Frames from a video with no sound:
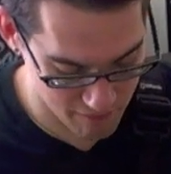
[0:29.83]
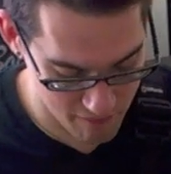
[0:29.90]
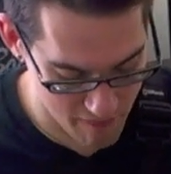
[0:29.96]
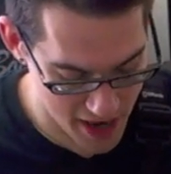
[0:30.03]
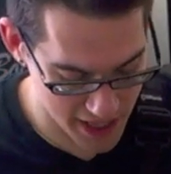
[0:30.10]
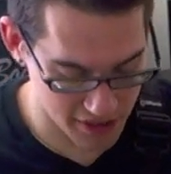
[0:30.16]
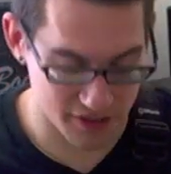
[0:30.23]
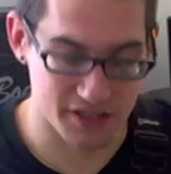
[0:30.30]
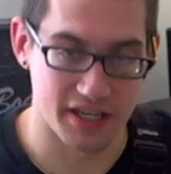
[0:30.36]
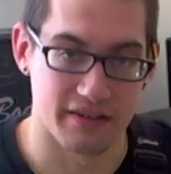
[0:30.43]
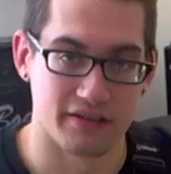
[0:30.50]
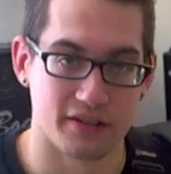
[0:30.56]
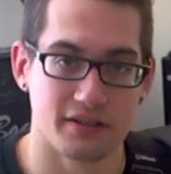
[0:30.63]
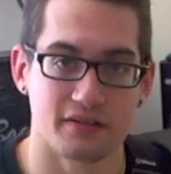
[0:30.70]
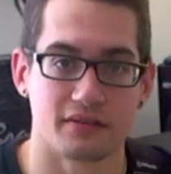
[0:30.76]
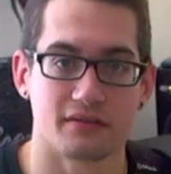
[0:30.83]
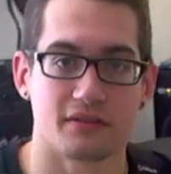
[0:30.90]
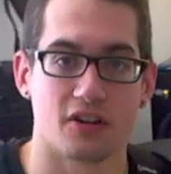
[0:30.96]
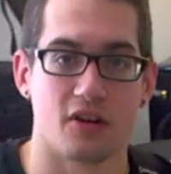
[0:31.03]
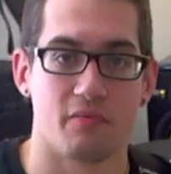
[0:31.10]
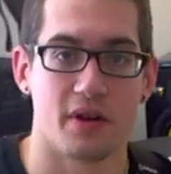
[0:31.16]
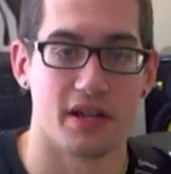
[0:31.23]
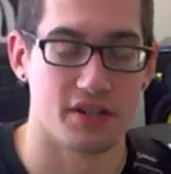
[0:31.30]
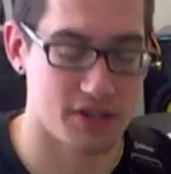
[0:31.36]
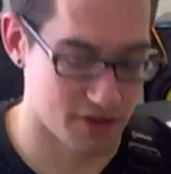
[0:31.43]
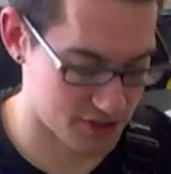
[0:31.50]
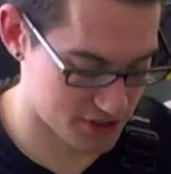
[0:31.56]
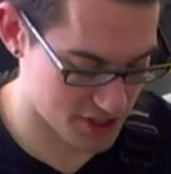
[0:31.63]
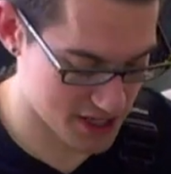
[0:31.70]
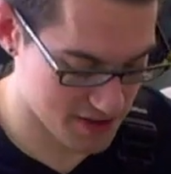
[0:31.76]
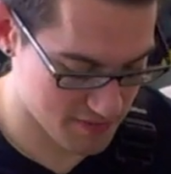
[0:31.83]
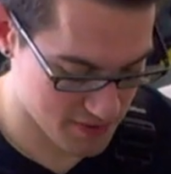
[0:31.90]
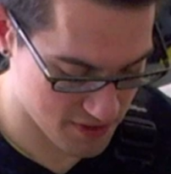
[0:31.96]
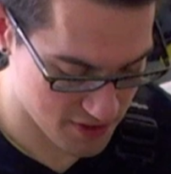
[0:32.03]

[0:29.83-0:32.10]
minor 7 arpeggio shape,